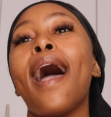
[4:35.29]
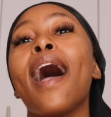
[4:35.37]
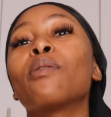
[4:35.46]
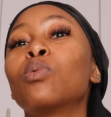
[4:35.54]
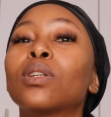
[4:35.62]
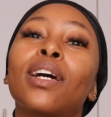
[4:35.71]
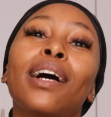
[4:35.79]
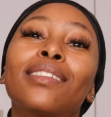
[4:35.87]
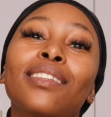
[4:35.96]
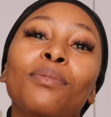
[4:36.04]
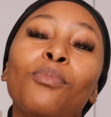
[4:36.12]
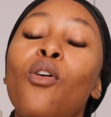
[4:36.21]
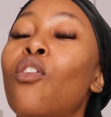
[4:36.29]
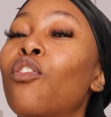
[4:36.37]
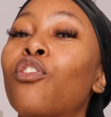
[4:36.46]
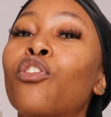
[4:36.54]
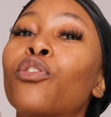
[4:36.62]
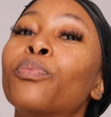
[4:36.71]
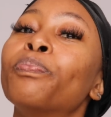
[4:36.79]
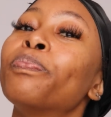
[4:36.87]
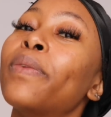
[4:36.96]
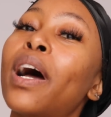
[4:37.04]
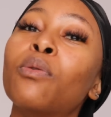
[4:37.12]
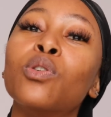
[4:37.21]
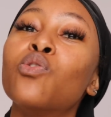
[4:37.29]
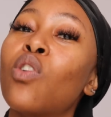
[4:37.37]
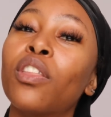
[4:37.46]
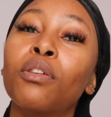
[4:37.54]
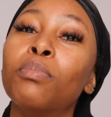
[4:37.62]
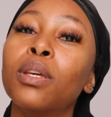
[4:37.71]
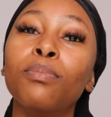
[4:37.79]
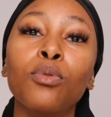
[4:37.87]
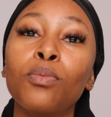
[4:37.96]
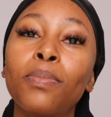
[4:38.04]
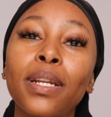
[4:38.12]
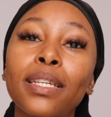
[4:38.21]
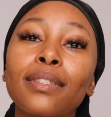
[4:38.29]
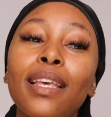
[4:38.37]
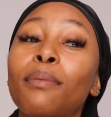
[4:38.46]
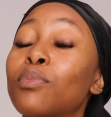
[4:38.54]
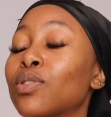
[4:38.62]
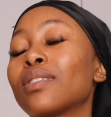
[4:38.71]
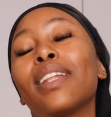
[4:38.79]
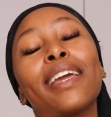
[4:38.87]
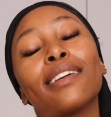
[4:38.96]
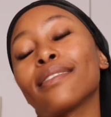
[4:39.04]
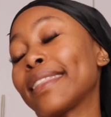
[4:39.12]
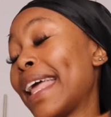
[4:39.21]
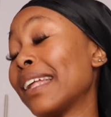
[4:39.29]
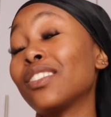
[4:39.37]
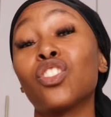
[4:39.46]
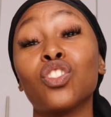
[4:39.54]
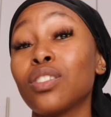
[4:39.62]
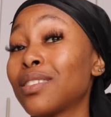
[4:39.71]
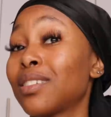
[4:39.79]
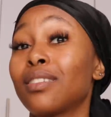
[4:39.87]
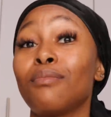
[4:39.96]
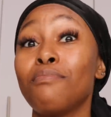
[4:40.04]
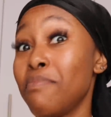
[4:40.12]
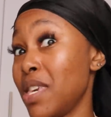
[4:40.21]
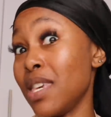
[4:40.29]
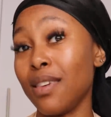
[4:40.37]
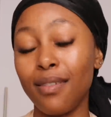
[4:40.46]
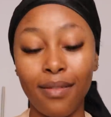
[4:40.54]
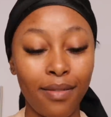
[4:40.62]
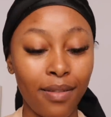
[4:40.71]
I would cut them off. I would rather be boobless. I'm just, like, that's just me.